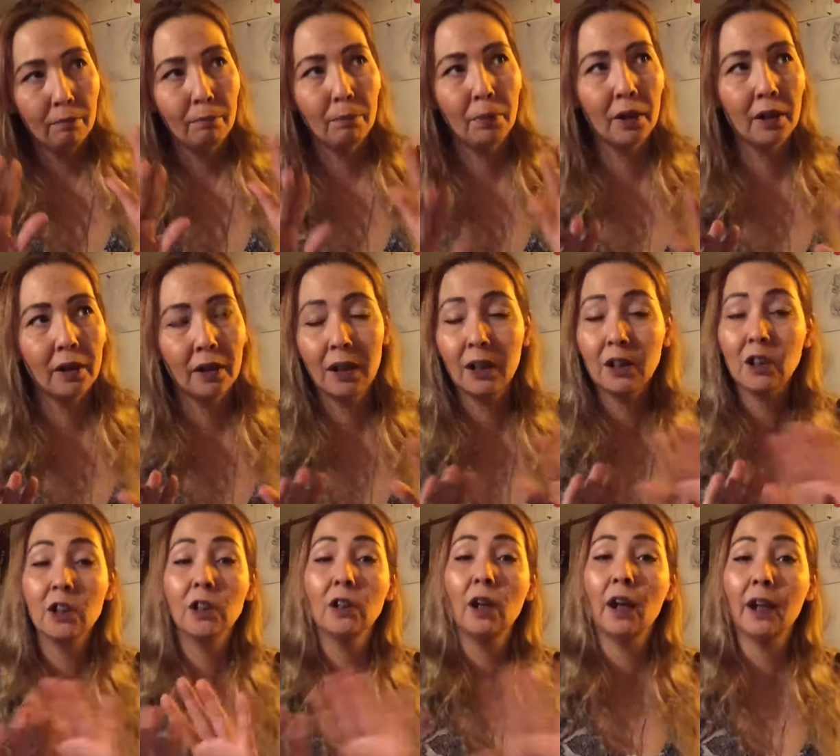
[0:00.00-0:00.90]
but
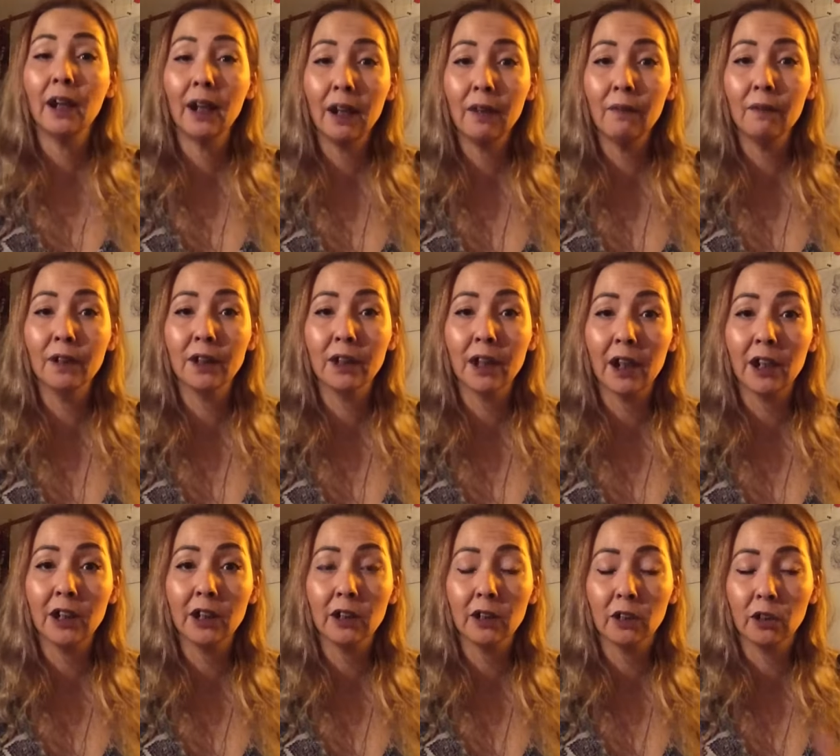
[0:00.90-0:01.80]
it's not an
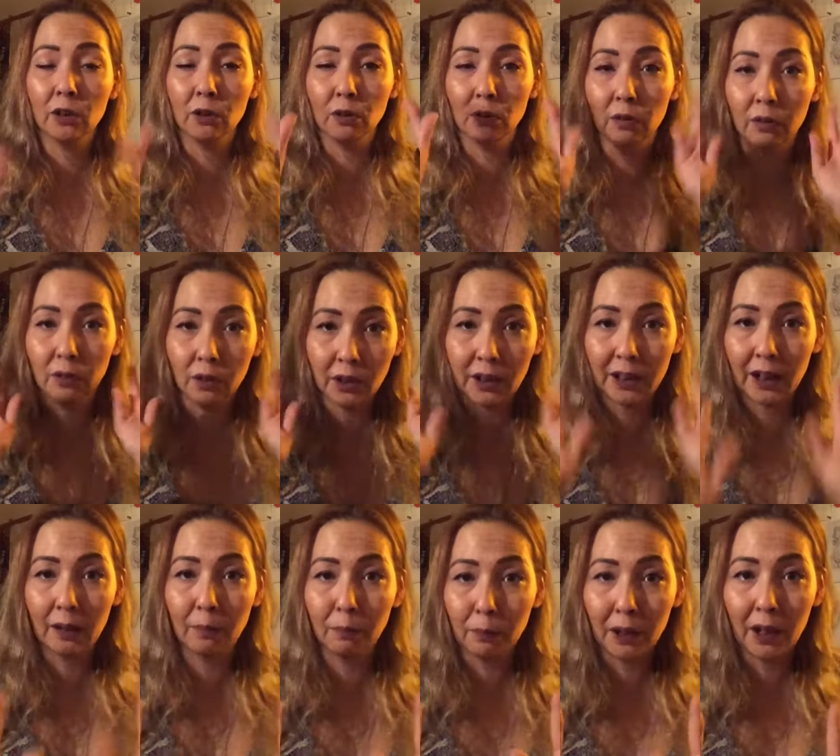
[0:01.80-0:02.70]
invitation to
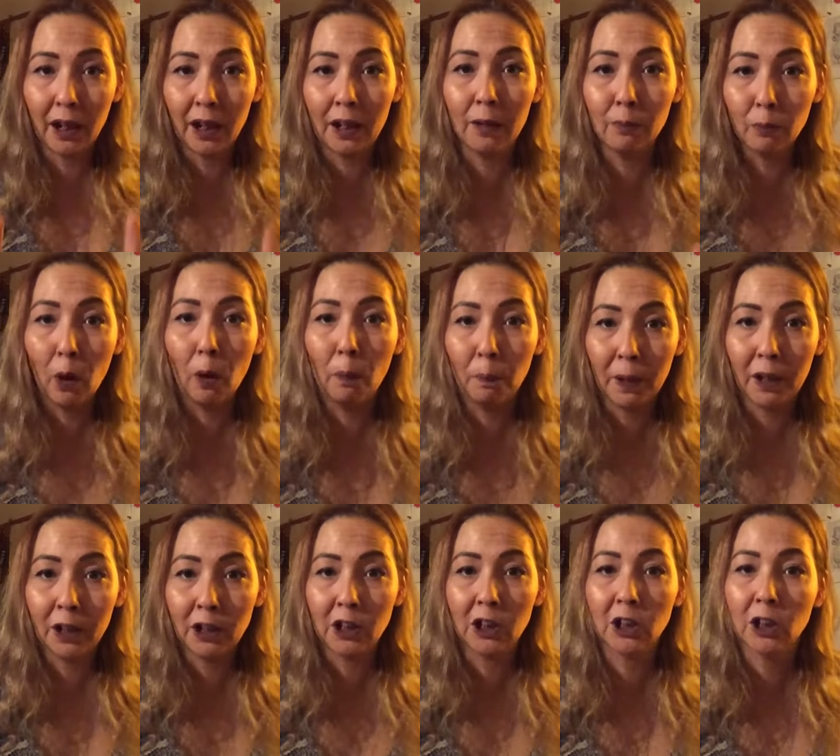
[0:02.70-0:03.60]
send me any more
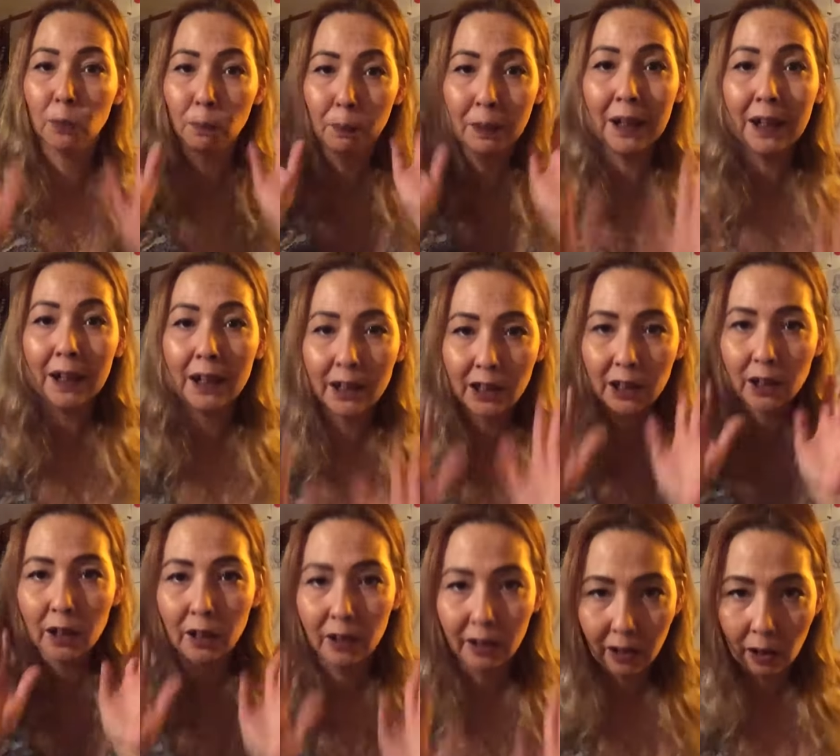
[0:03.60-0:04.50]
pictures. Please
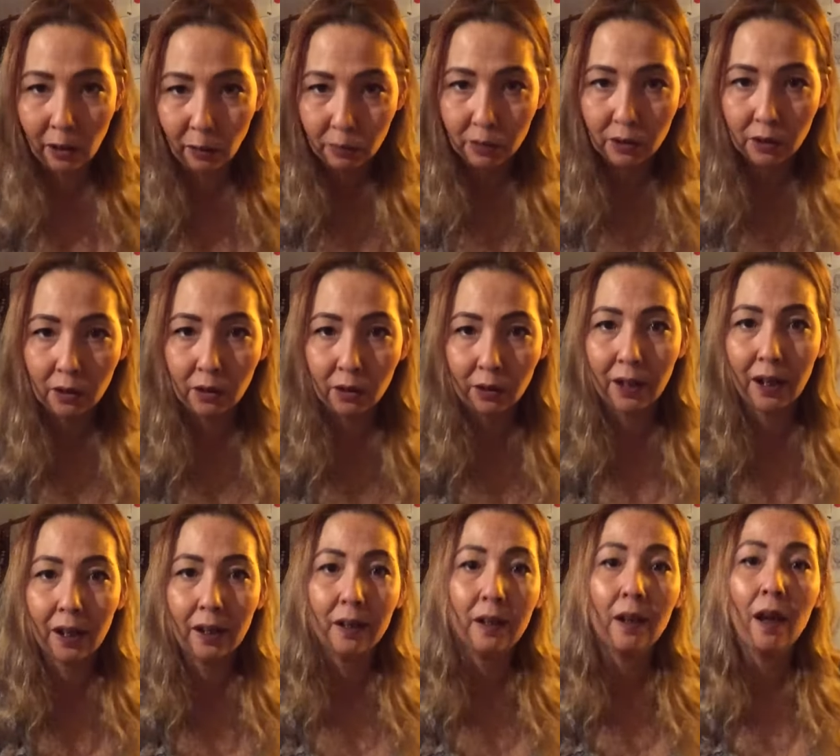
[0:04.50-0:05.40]
don't,
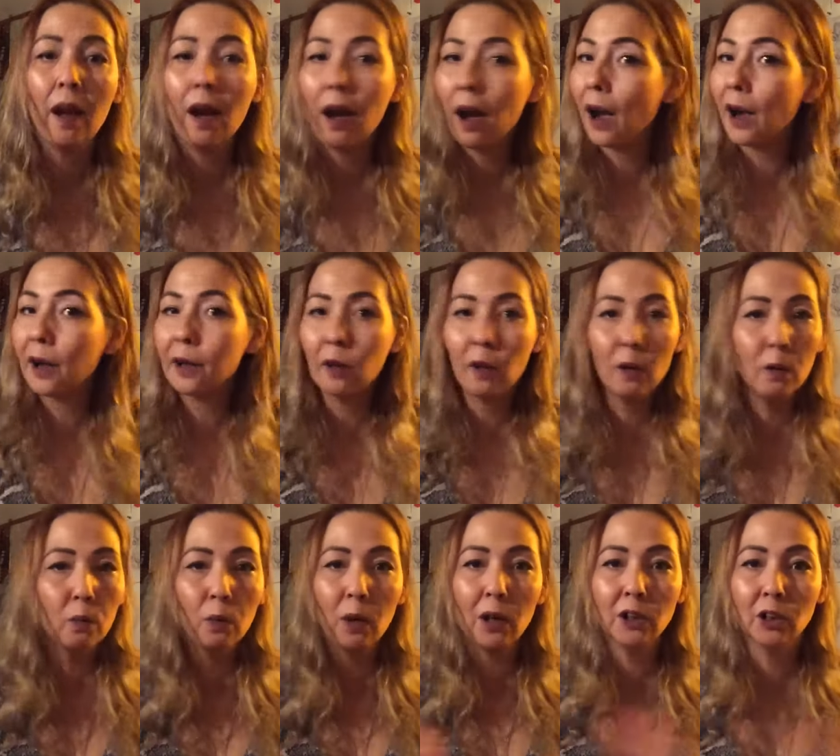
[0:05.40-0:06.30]
okay? I
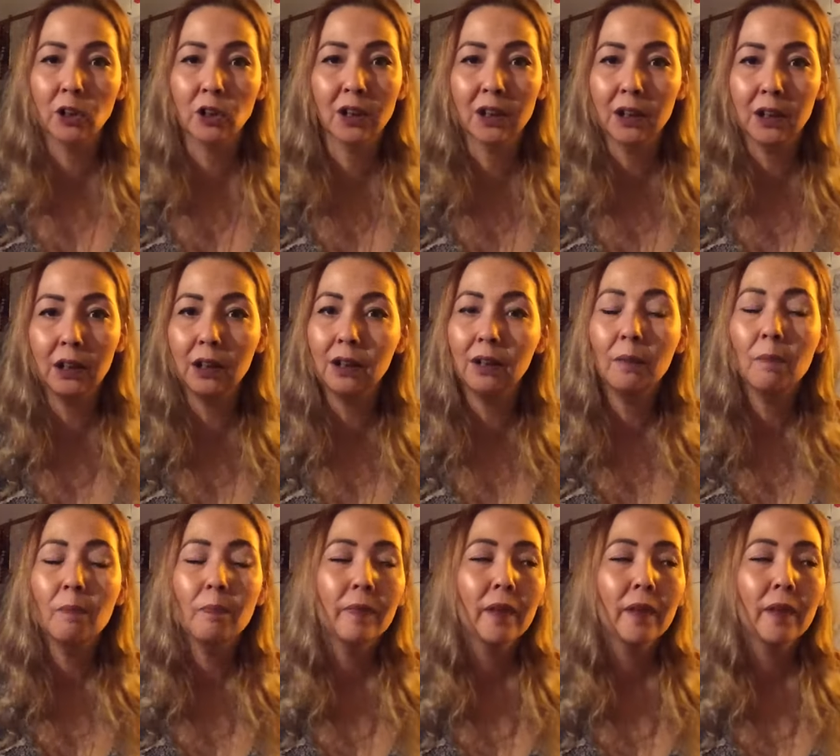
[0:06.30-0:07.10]
don't want to see.